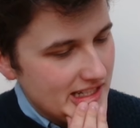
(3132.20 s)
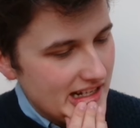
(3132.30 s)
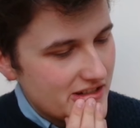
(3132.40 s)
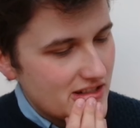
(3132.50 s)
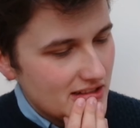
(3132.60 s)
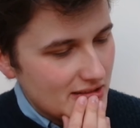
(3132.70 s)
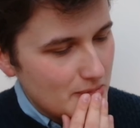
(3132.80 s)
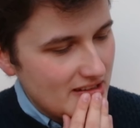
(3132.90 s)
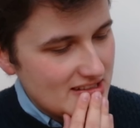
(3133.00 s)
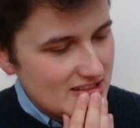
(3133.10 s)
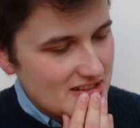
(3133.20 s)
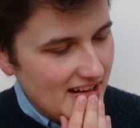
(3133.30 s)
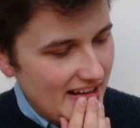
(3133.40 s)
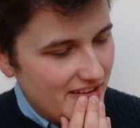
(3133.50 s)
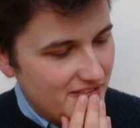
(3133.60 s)
intentional it was. It just
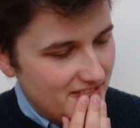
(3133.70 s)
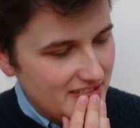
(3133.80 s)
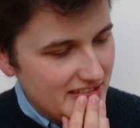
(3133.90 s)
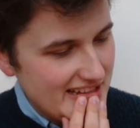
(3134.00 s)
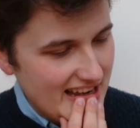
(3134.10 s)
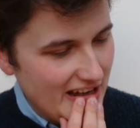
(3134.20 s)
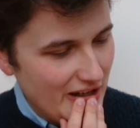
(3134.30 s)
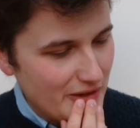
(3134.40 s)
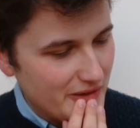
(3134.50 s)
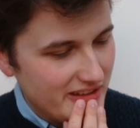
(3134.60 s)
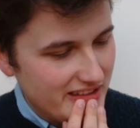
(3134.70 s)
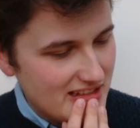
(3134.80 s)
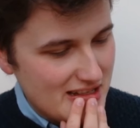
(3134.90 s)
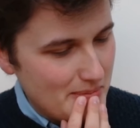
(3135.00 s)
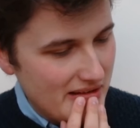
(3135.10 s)
kind of is how
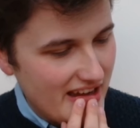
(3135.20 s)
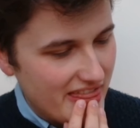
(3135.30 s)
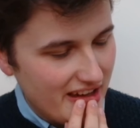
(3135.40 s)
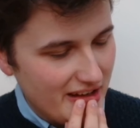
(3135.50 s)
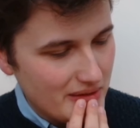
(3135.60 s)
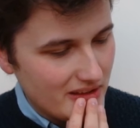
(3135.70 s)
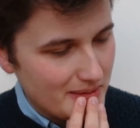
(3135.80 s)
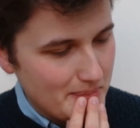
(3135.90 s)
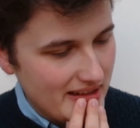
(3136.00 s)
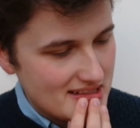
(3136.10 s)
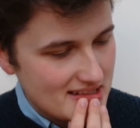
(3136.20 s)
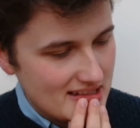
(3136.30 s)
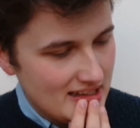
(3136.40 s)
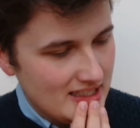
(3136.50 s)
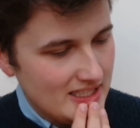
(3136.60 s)
to me I thought it would look best.
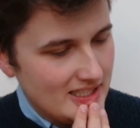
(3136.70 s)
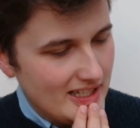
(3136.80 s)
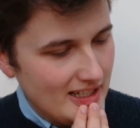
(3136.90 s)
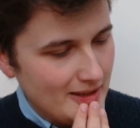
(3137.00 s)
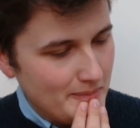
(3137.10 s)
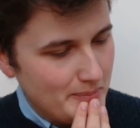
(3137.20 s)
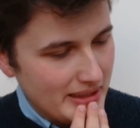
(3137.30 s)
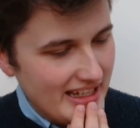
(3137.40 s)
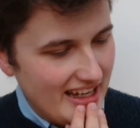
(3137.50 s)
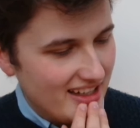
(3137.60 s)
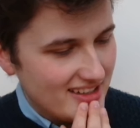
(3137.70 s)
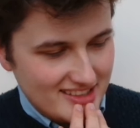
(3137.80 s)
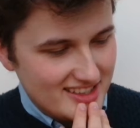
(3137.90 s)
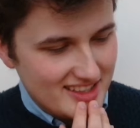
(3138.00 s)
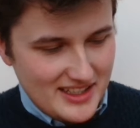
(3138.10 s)
Um, but yeah,
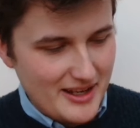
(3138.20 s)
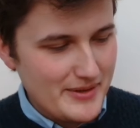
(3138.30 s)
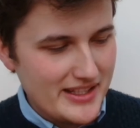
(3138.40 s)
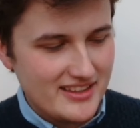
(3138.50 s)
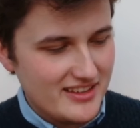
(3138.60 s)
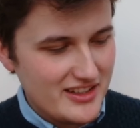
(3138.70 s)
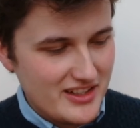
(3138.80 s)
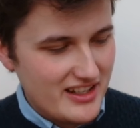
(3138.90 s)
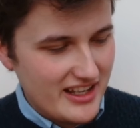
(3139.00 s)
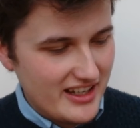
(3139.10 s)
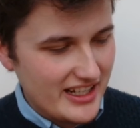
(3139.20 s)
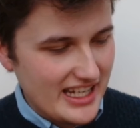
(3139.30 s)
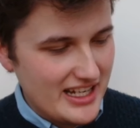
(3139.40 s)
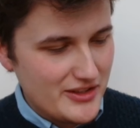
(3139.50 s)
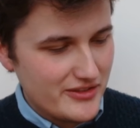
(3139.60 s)
I mean
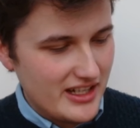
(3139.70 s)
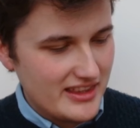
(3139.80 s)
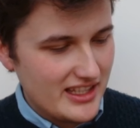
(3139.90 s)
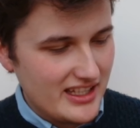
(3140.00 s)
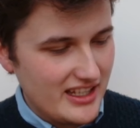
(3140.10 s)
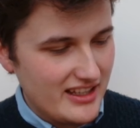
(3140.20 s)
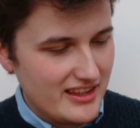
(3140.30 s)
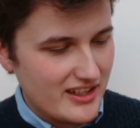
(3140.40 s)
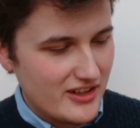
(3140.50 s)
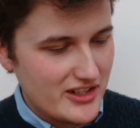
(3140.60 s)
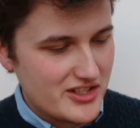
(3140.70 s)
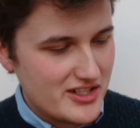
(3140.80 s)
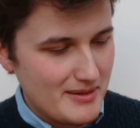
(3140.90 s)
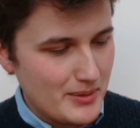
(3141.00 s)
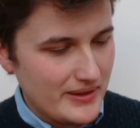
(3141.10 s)
again, you've got the the
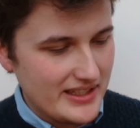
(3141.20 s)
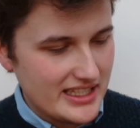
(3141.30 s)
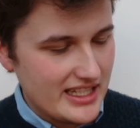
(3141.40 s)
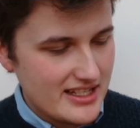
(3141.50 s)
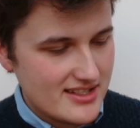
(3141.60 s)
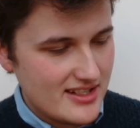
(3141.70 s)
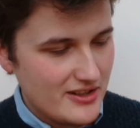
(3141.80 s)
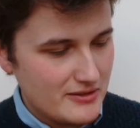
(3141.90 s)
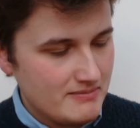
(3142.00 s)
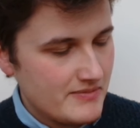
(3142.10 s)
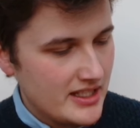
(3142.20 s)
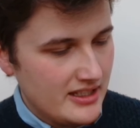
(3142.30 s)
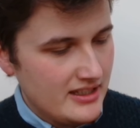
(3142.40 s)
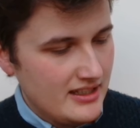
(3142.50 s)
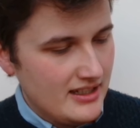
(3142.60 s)
arch symbol and the keystone,
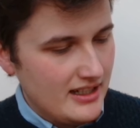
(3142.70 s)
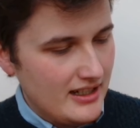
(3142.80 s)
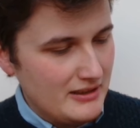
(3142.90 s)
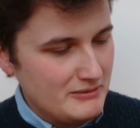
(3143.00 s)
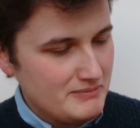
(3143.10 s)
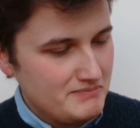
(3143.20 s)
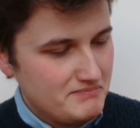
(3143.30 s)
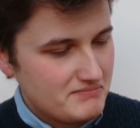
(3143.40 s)
um,